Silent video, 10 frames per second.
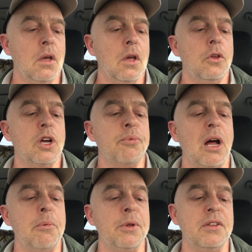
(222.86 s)
You can
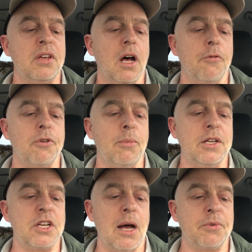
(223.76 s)
probably tell from my
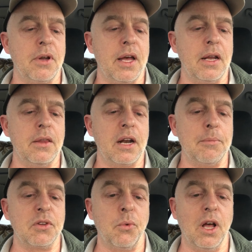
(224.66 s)
chapter heading that
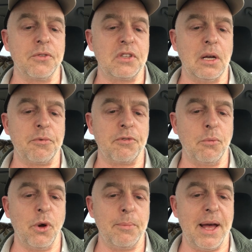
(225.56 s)
I'm a 12-stepper
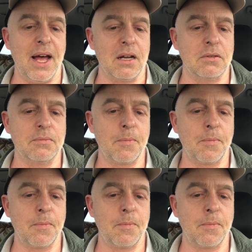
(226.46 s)
from way back.